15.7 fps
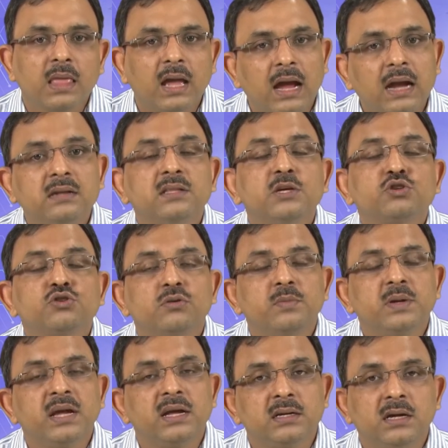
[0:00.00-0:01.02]
and they
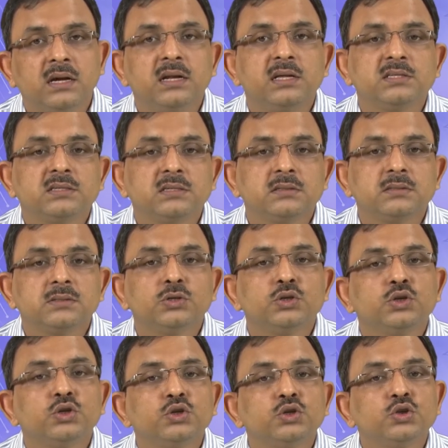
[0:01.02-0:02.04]
should be encouraged
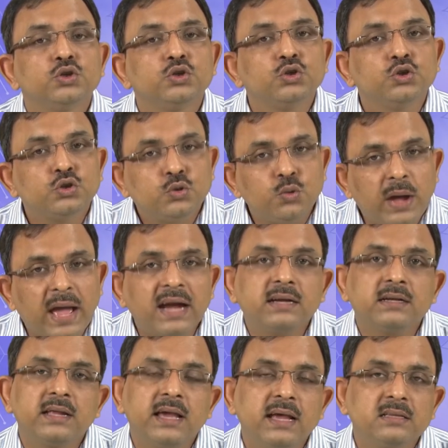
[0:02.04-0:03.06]
to
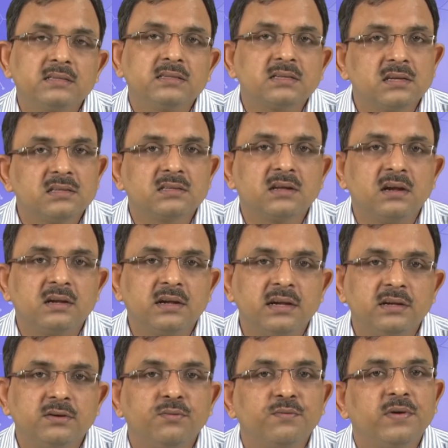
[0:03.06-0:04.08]
act as
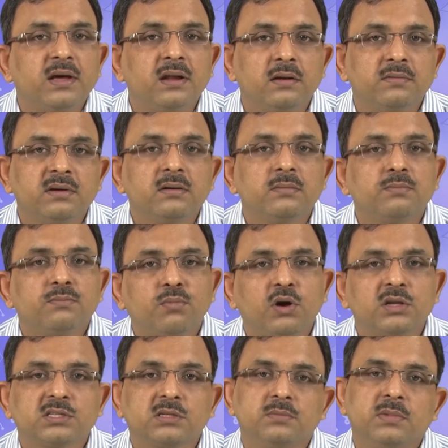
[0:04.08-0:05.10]
consultant wherever
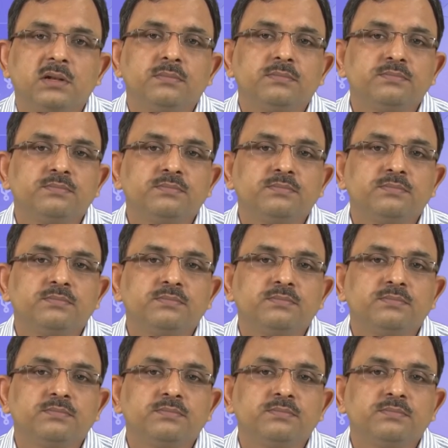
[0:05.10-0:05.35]
possible.